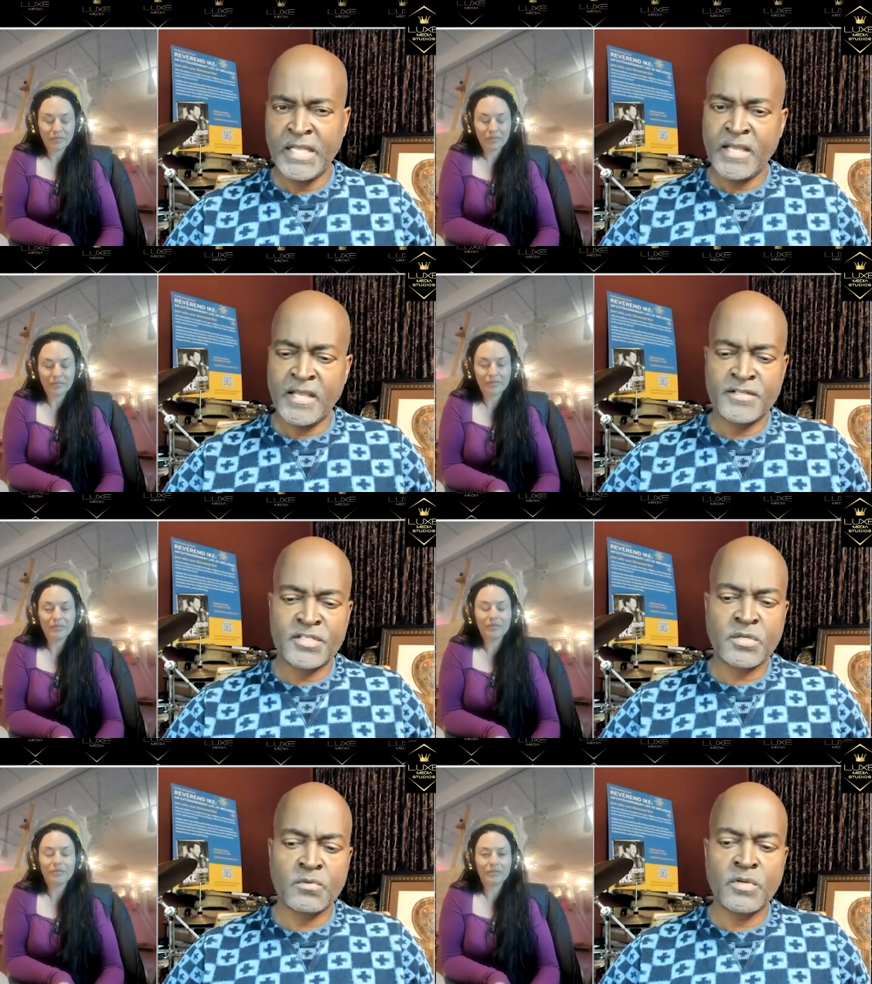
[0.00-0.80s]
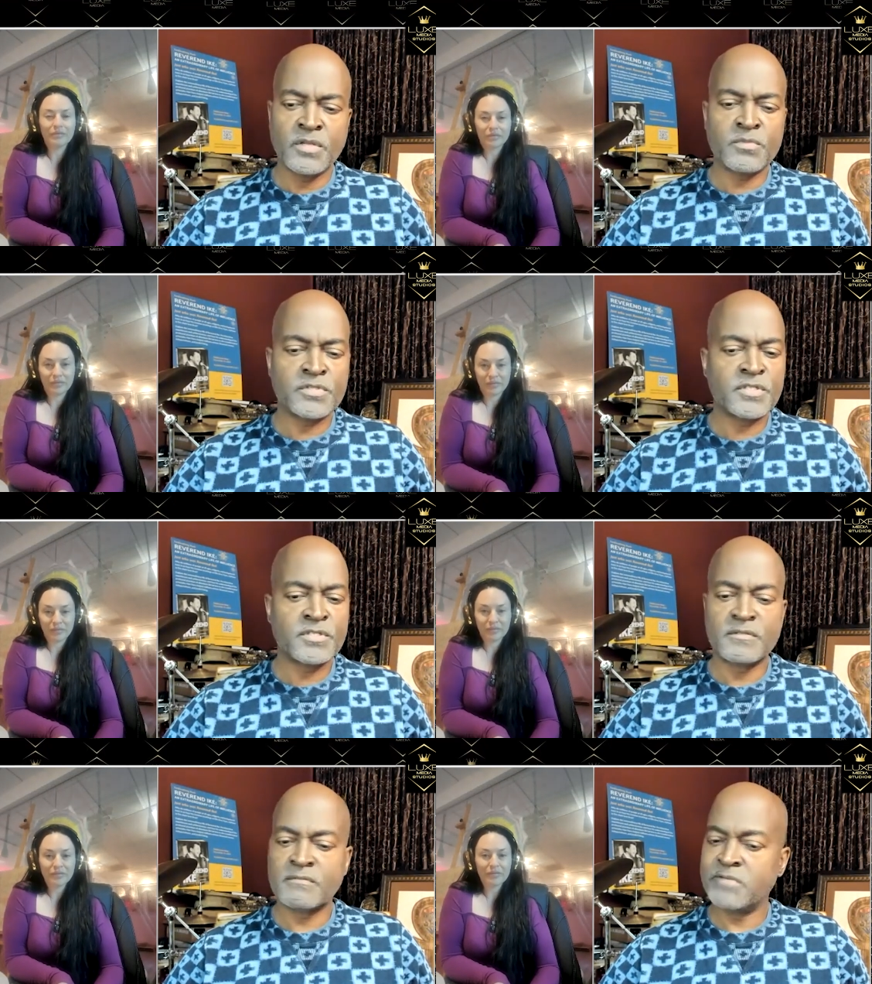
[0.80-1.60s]
Speaker 1: mm And so it
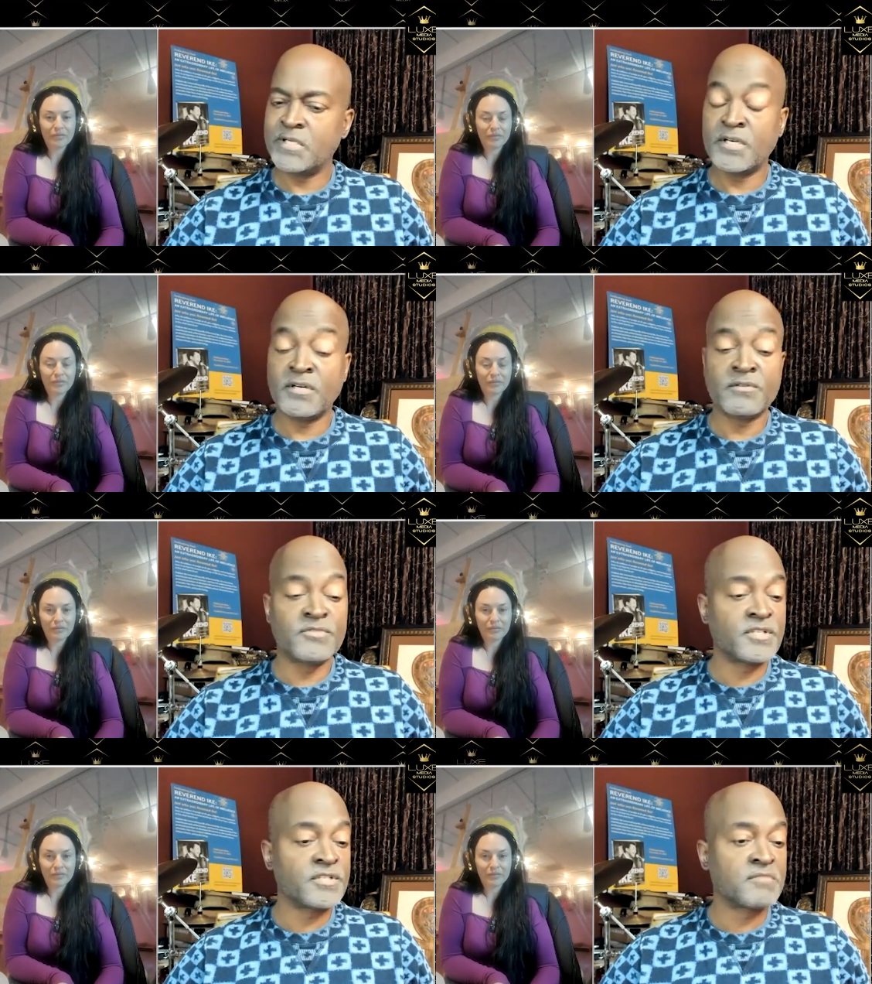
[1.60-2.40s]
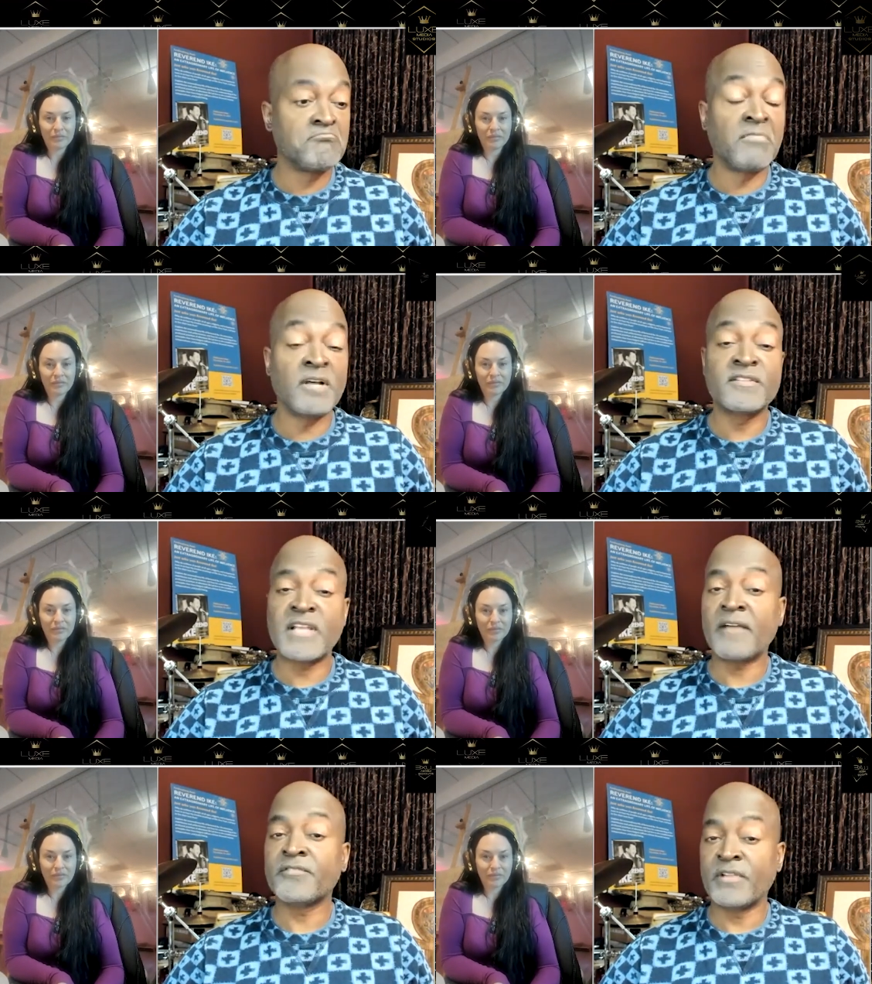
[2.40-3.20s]
was, you know, just months
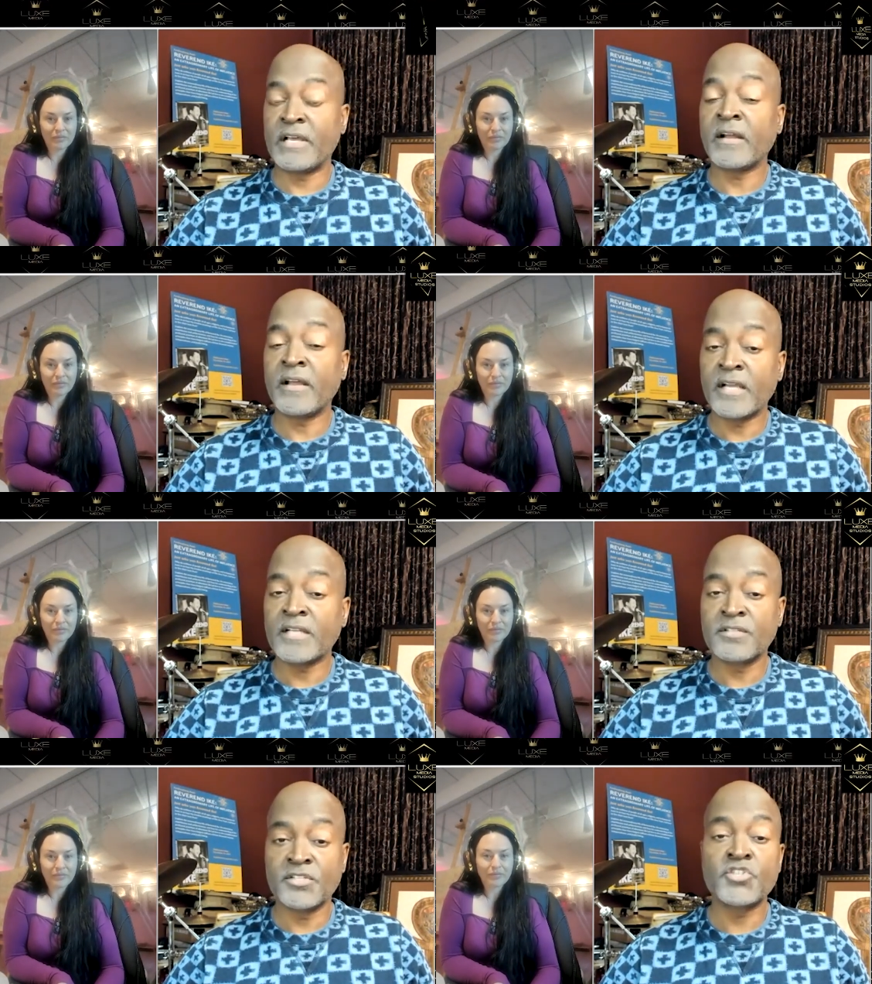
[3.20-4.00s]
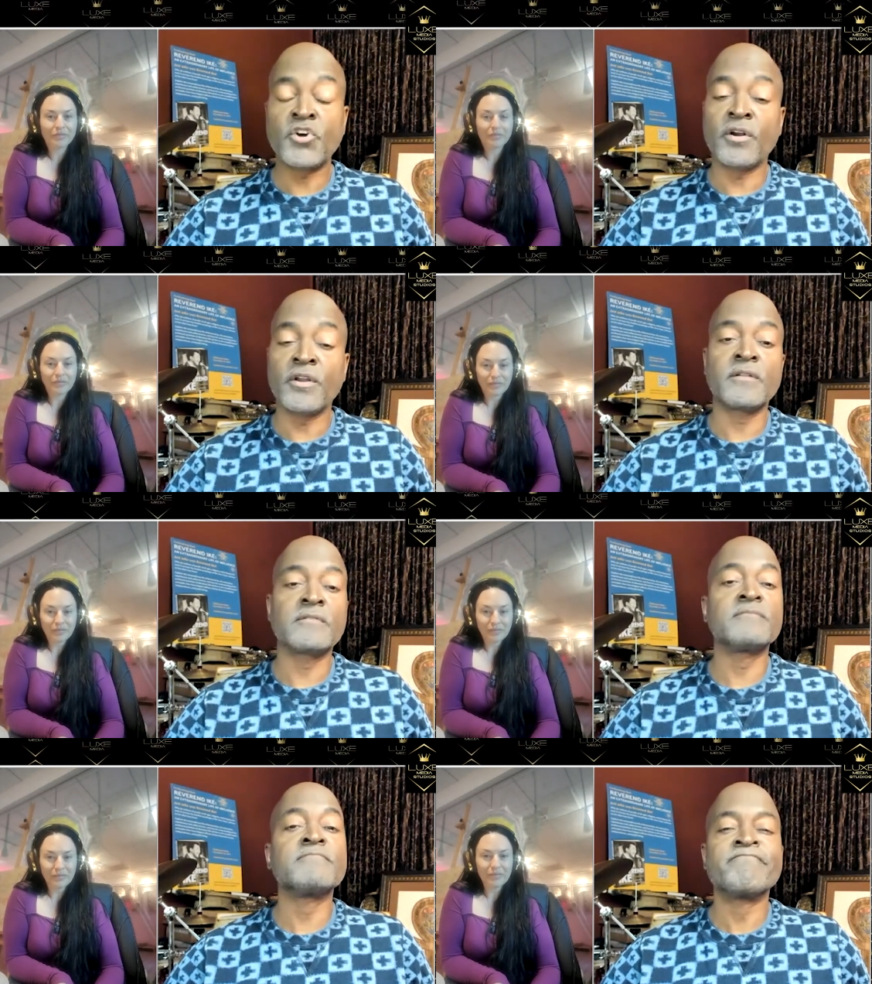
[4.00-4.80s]
after that, I actually started
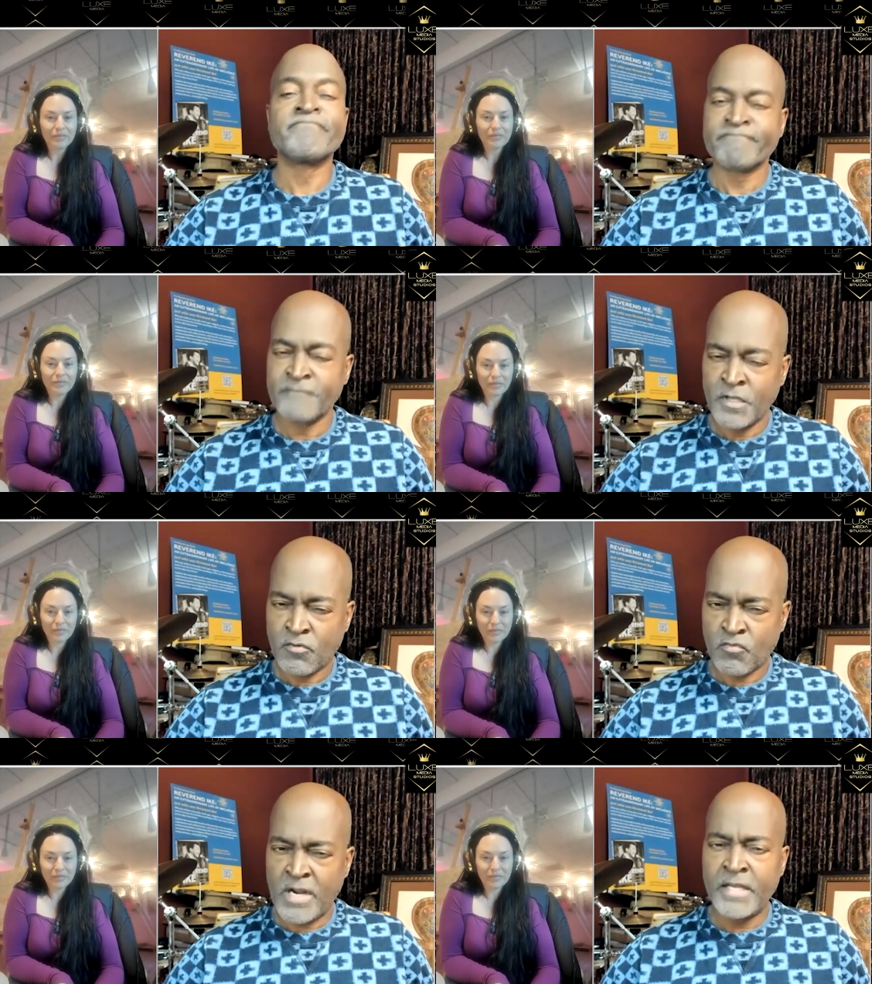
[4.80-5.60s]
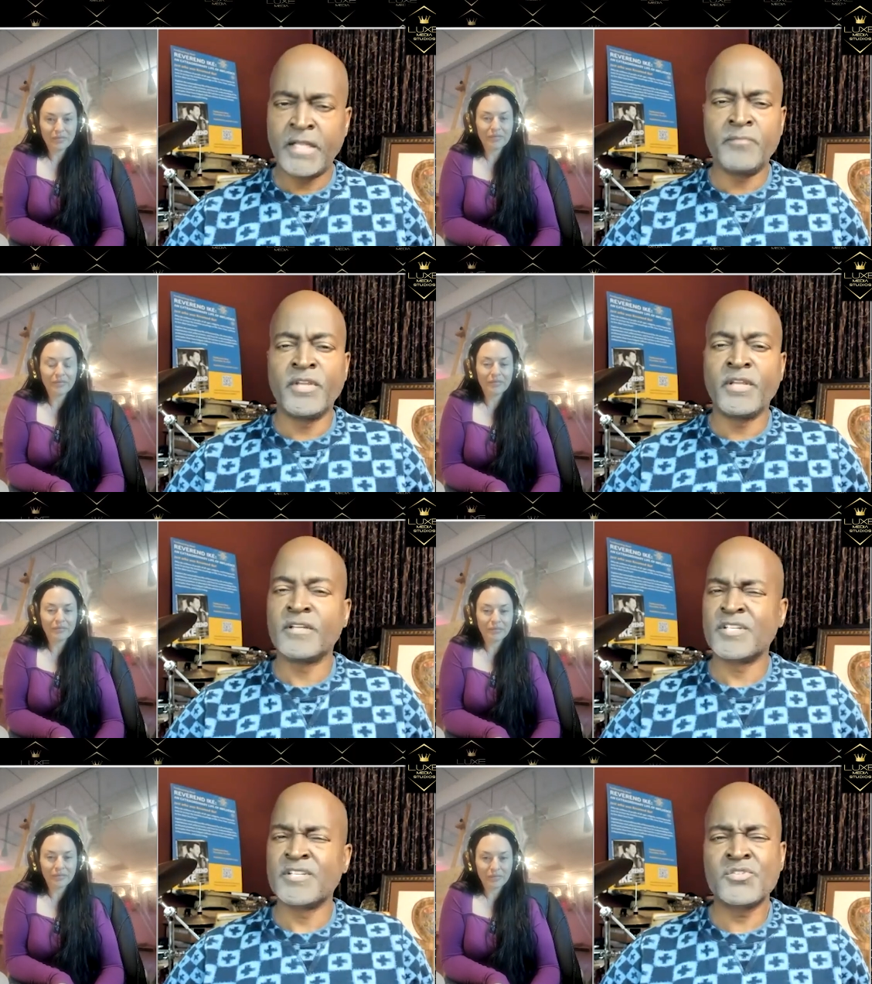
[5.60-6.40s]
writing
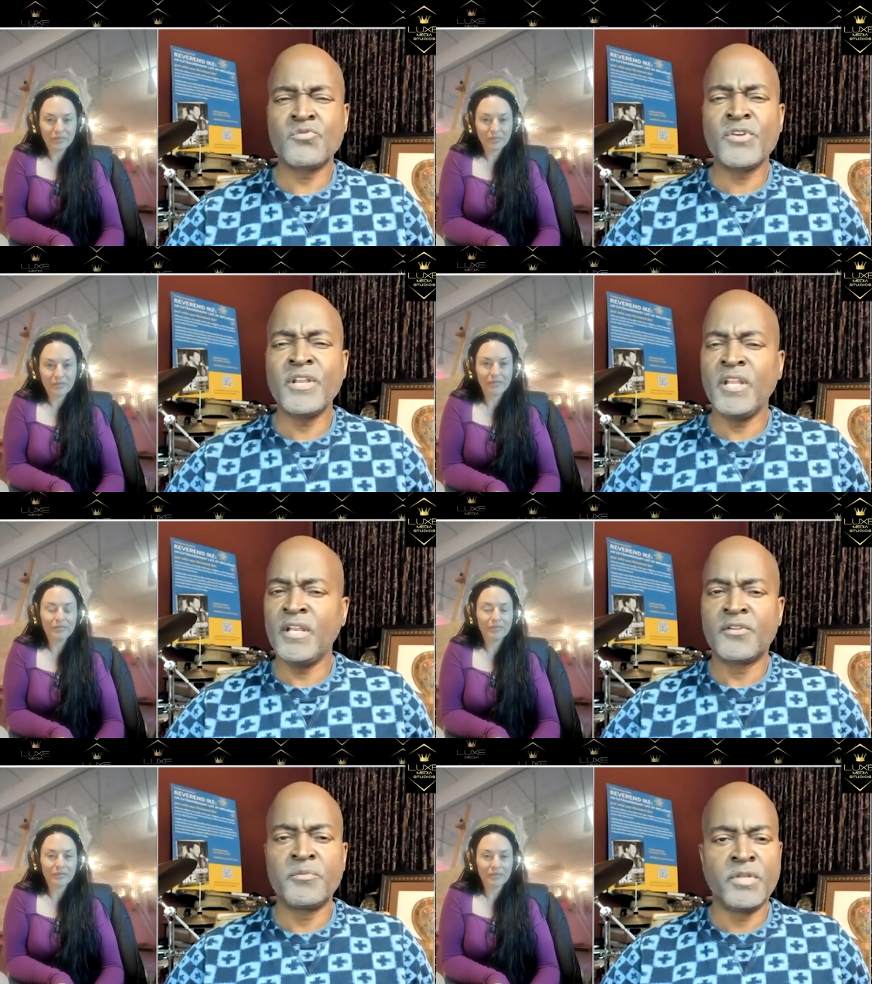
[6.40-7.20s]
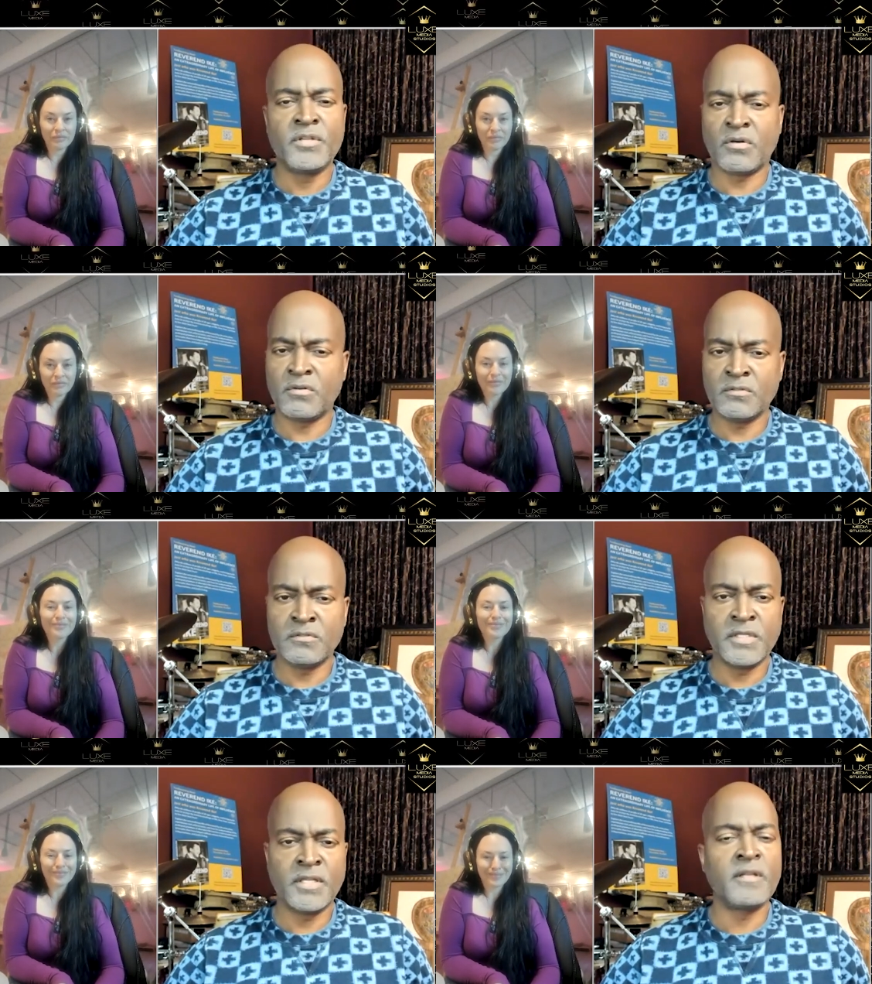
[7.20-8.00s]
because his story needed to be
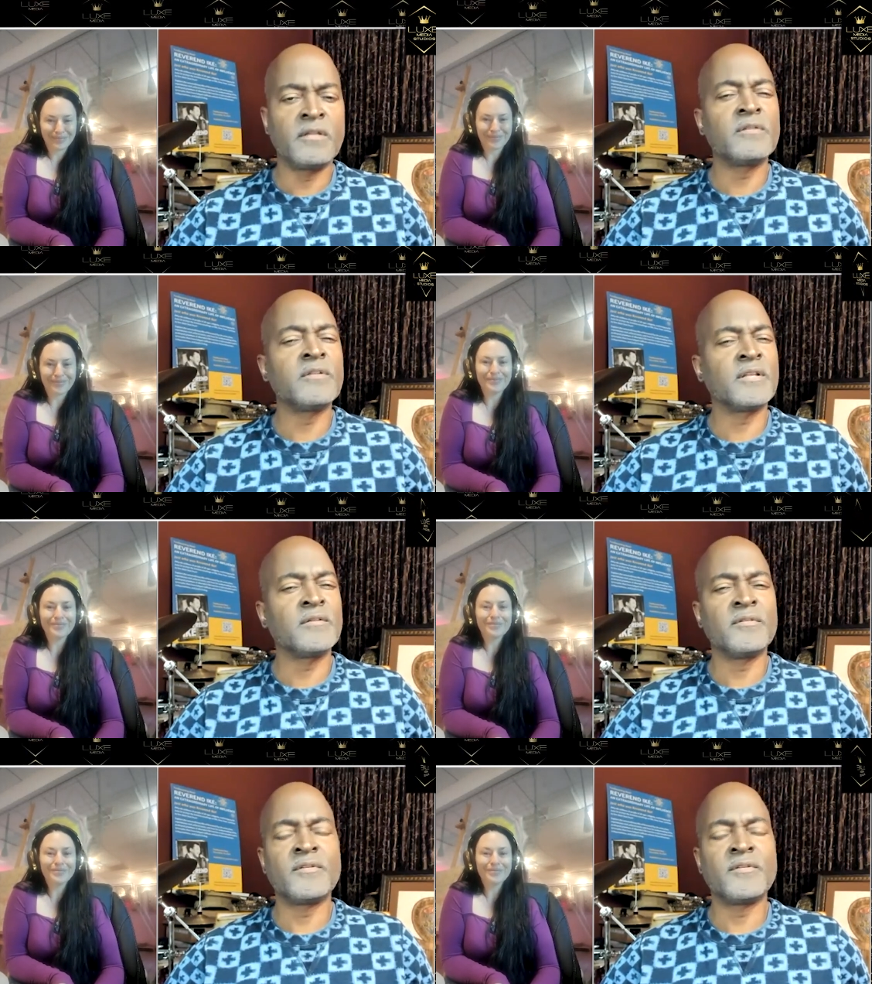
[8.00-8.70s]
told and mm-hmm.